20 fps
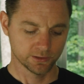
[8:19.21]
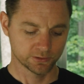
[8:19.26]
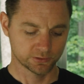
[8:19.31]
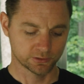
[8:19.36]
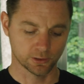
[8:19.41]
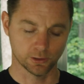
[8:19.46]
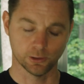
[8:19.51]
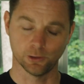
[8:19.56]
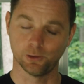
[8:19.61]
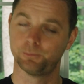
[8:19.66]

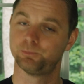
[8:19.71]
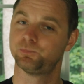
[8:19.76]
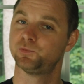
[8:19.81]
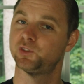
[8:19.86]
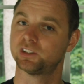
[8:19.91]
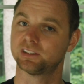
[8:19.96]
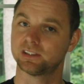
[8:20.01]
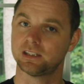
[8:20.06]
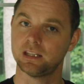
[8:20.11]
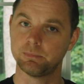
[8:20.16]
So
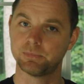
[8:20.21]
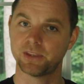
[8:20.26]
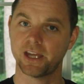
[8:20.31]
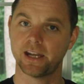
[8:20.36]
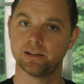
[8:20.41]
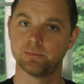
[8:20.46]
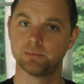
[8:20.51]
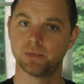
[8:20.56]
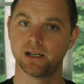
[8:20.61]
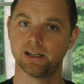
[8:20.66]
just keep
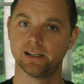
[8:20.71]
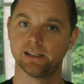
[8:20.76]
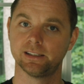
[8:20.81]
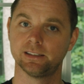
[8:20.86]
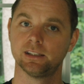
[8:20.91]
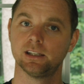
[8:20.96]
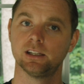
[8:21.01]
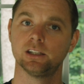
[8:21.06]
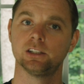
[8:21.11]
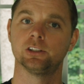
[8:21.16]
that in
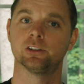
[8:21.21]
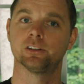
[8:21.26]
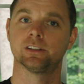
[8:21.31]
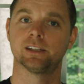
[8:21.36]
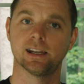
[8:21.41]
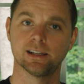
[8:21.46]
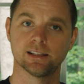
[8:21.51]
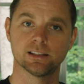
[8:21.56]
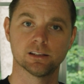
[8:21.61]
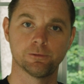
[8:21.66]
mind. You're
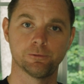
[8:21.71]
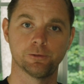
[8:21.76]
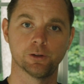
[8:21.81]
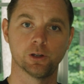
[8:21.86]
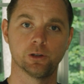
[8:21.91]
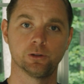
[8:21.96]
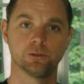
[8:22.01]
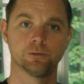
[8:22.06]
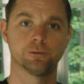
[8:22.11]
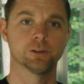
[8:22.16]
getting the
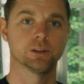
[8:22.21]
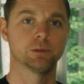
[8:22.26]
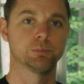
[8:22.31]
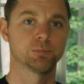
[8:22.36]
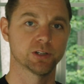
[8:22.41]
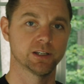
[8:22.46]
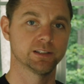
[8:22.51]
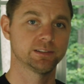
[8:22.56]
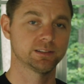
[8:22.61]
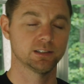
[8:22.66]
phone for the
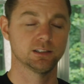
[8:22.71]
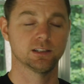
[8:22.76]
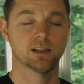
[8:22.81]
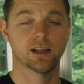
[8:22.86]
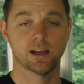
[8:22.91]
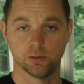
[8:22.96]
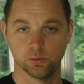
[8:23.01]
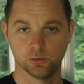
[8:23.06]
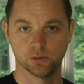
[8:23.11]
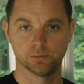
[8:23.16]
price that
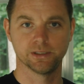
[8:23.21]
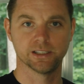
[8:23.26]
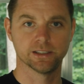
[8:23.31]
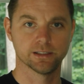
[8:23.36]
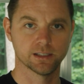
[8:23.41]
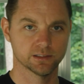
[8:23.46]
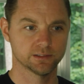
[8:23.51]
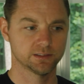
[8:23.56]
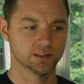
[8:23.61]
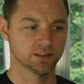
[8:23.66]
I will be
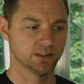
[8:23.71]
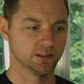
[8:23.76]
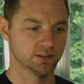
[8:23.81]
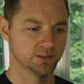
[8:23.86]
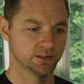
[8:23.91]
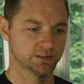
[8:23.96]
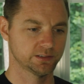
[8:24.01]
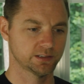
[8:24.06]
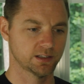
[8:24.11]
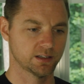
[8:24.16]
announcing here
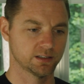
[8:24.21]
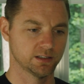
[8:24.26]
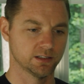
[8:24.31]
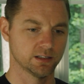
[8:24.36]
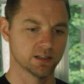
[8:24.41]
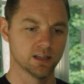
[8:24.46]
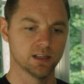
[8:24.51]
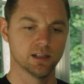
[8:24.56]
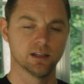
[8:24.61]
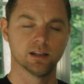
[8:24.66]
in a second.